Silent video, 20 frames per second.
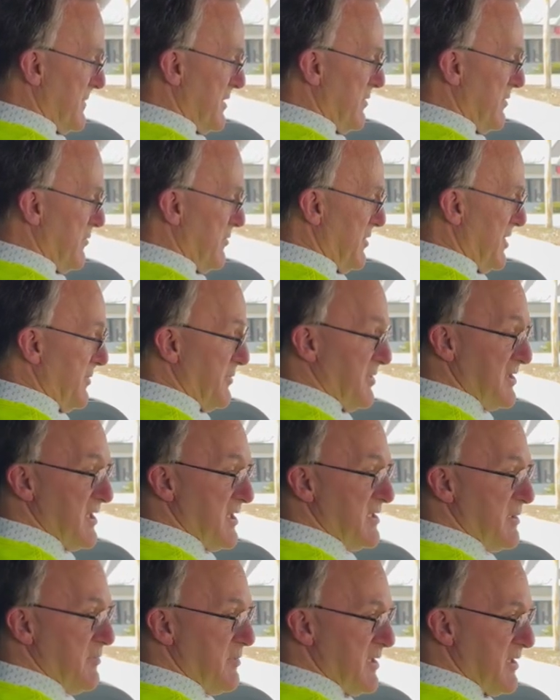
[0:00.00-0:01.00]
We're going to pretend
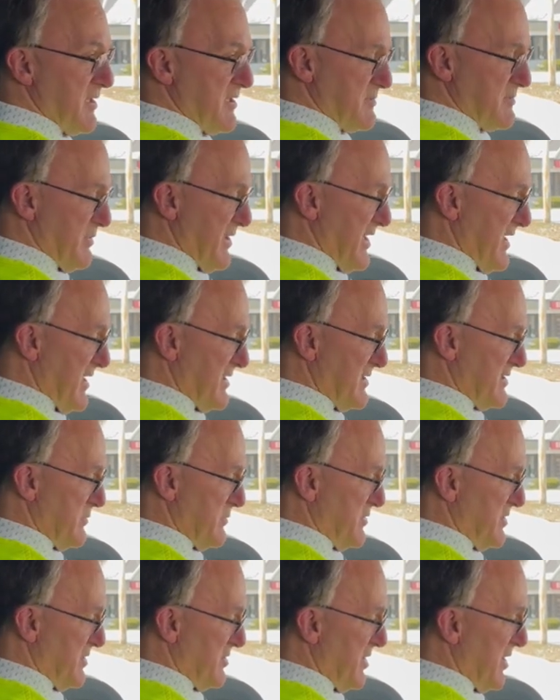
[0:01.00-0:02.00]
the minute has passed. We
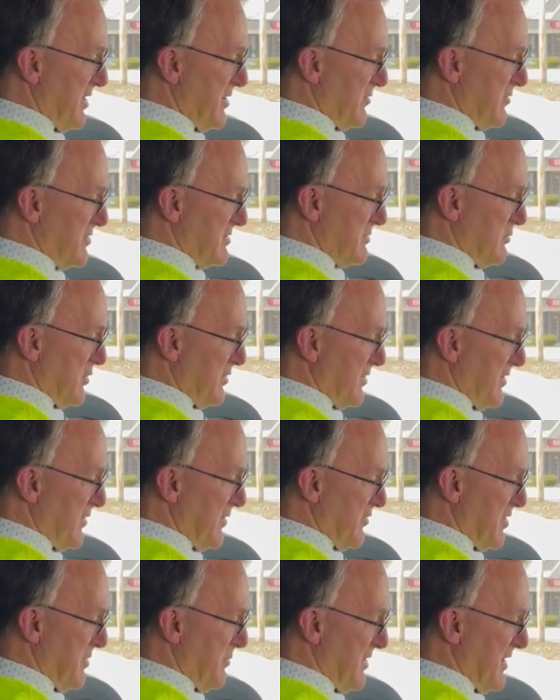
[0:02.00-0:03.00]
did not lose more than
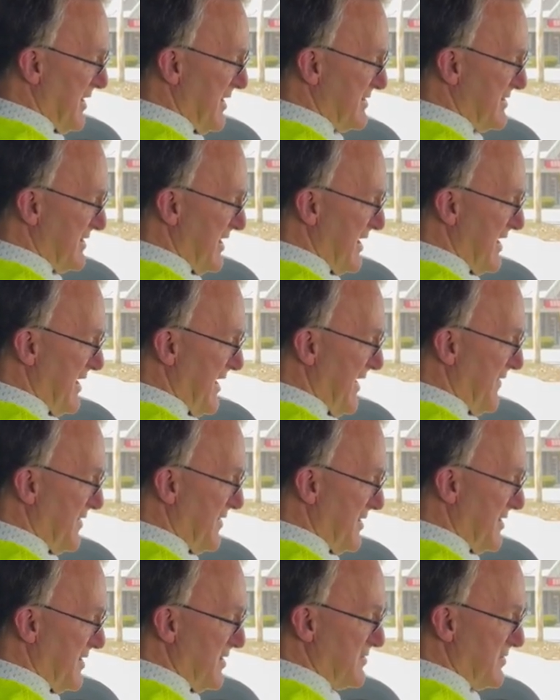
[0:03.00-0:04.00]
3 psi after the
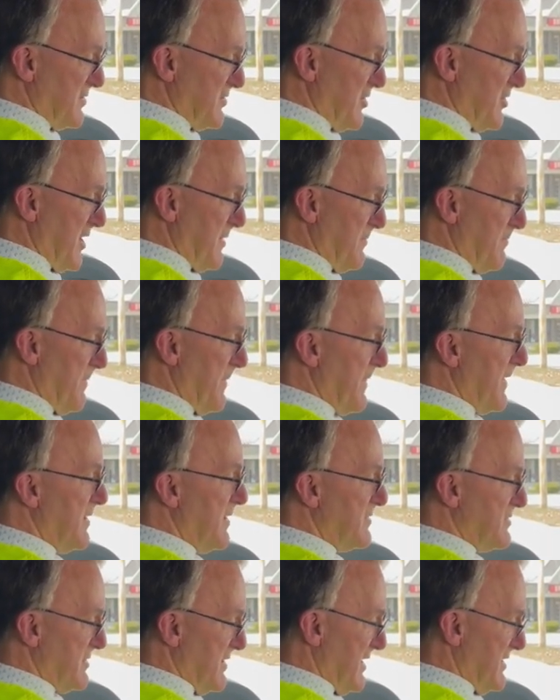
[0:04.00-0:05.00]
initial drop,
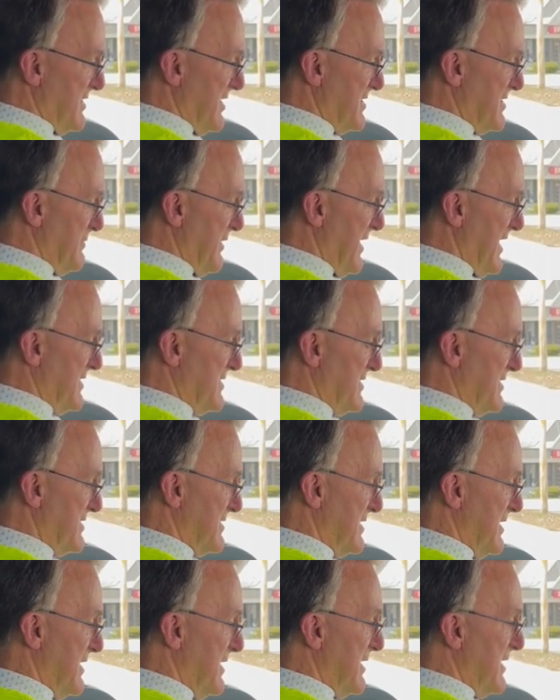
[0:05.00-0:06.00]
so that test passes.
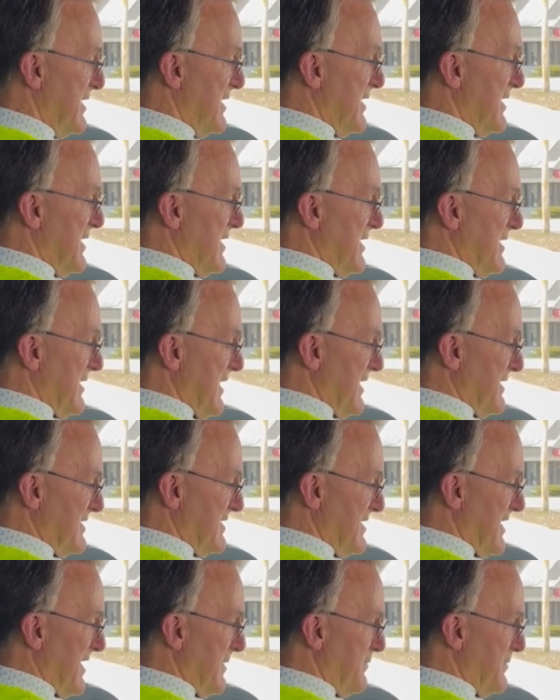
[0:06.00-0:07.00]
Next
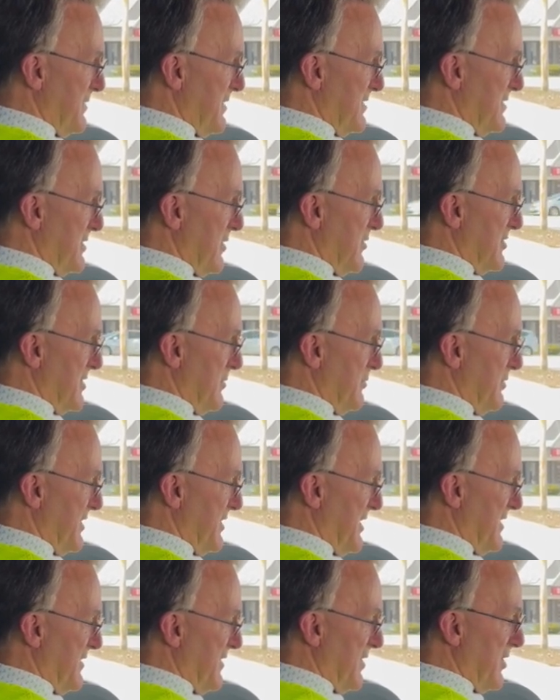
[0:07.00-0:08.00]
step is going to
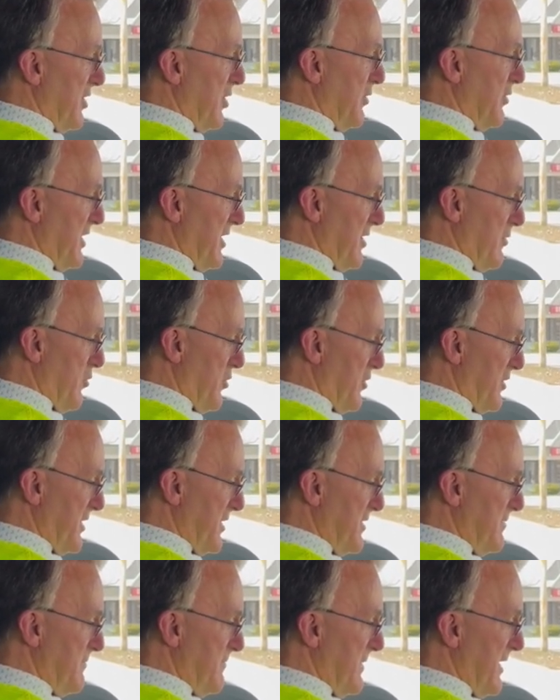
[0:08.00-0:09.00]
be the low air
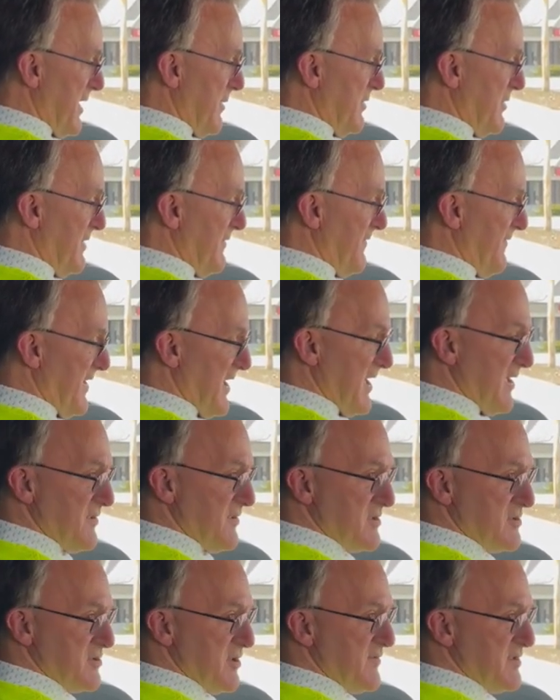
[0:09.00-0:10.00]
warning. I'm going to fan the
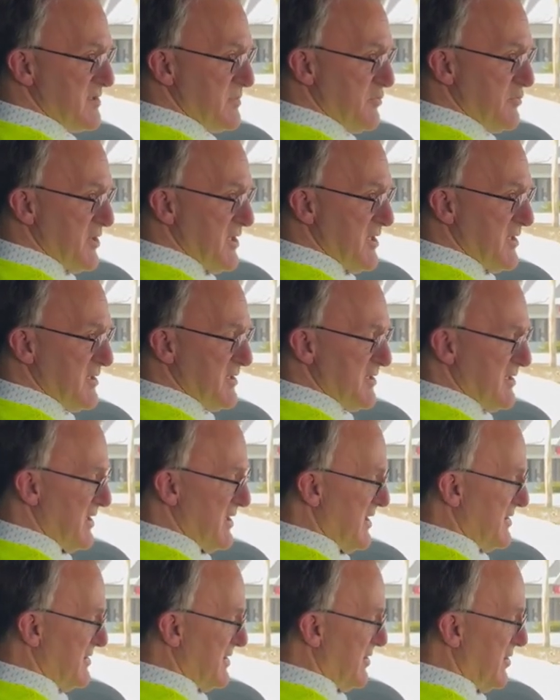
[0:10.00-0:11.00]
service brake,
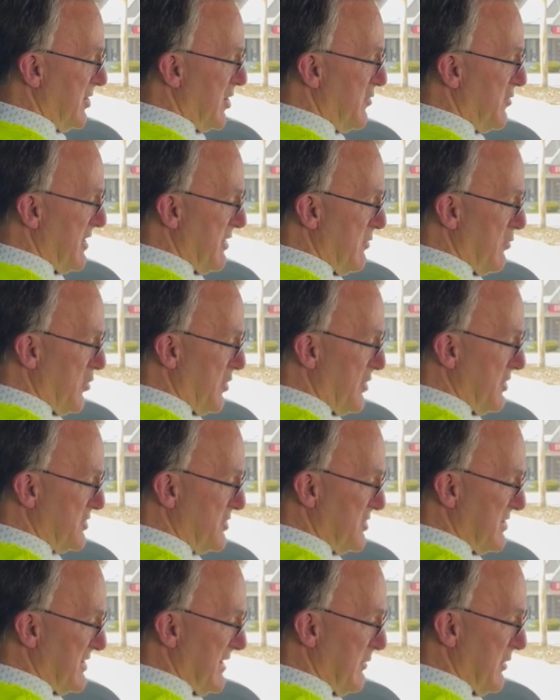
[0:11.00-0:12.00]
and the low air warning
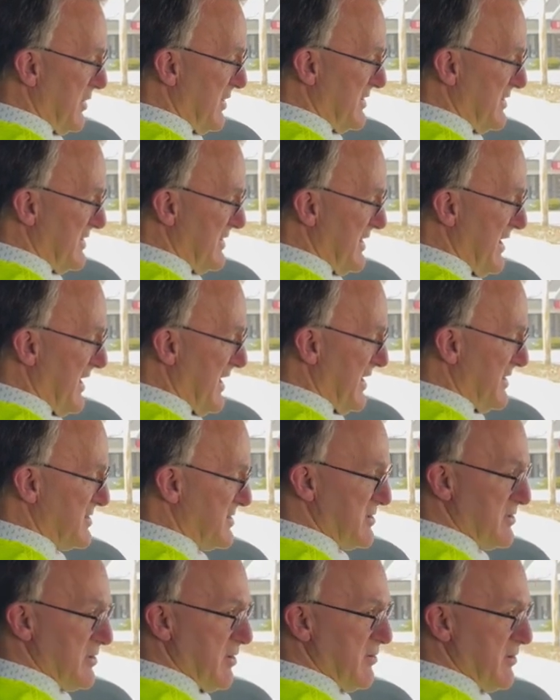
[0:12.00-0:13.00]
should come on the dash
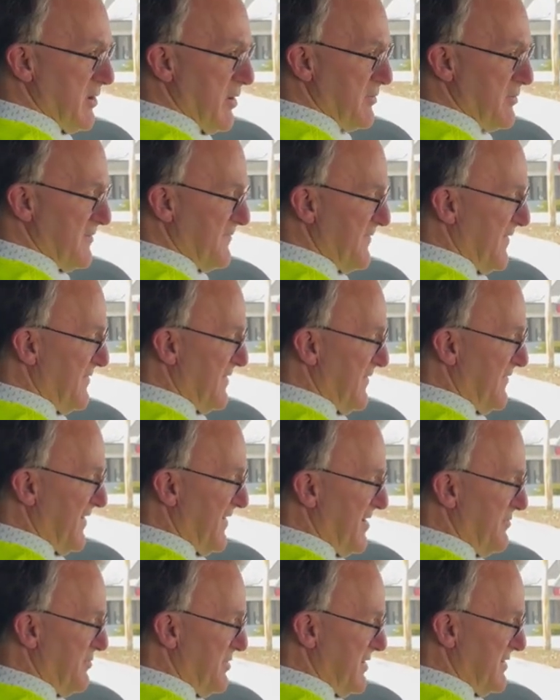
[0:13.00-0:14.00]
no lower than
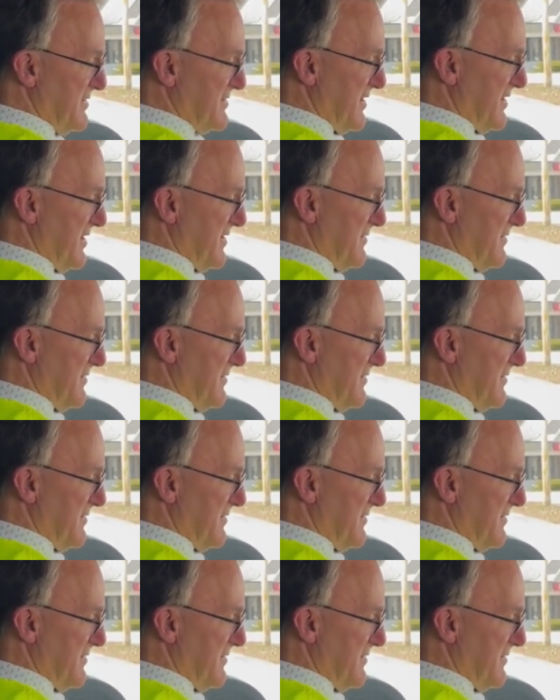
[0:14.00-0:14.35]
55 psi.